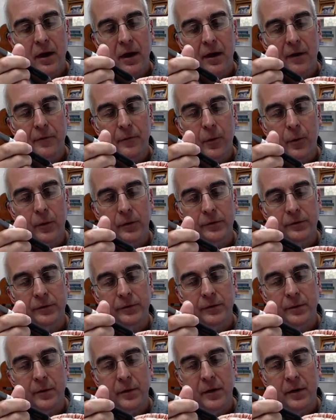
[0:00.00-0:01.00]
Of course,
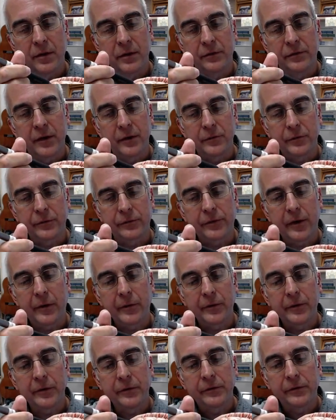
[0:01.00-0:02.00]
the central
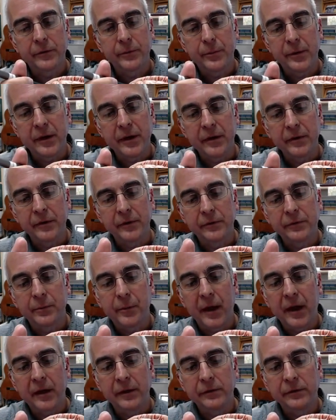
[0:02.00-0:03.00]
sulcus being this
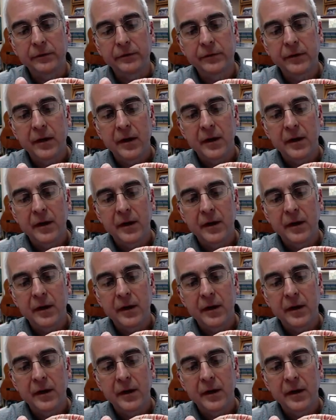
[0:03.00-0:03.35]
space